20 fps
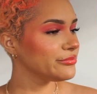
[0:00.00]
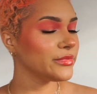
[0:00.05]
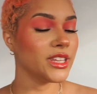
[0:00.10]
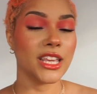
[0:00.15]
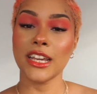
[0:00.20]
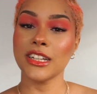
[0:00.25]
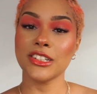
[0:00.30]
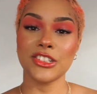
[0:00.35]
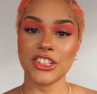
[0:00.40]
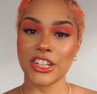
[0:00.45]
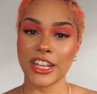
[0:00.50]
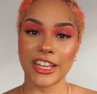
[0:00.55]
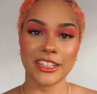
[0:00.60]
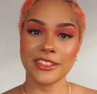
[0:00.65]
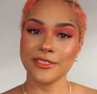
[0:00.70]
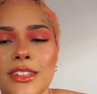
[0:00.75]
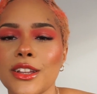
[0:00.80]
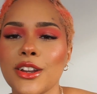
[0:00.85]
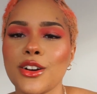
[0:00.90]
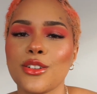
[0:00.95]
he ain't
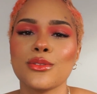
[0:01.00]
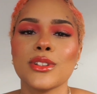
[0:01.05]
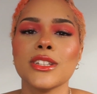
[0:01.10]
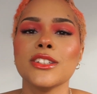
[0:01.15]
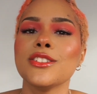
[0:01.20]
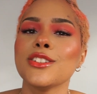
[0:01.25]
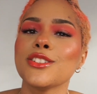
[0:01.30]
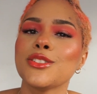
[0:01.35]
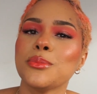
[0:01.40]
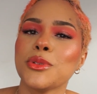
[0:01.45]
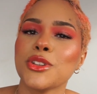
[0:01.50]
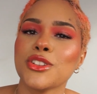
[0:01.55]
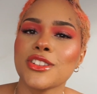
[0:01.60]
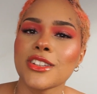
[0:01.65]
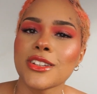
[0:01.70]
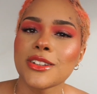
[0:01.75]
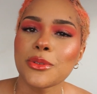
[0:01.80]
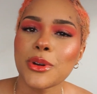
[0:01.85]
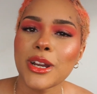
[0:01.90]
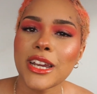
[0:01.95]
shit, you know, it's just
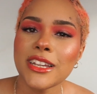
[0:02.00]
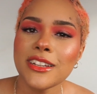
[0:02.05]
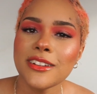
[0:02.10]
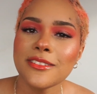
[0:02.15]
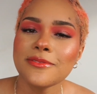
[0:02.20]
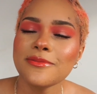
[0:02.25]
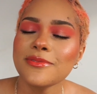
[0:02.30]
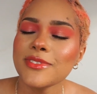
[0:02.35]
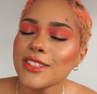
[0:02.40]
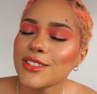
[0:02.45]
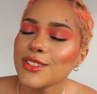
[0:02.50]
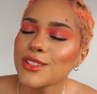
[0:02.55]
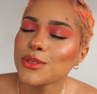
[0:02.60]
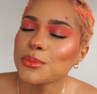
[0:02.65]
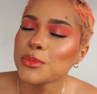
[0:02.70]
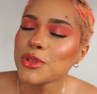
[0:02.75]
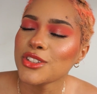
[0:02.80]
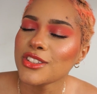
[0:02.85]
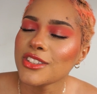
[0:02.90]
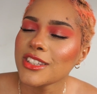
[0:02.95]
music, right? It's just
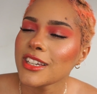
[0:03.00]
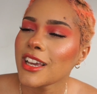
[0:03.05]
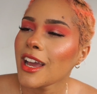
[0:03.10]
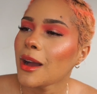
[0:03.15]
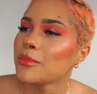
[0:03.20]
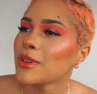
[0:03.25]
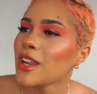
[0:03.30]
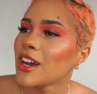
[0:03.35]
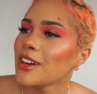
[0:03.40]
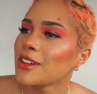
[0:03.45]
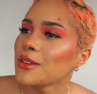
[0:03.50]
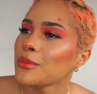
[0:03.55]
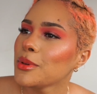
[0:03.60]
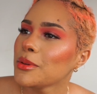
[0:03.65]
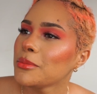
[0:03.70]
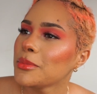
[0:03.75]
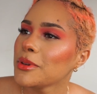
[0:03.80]
music, I'm not gonna be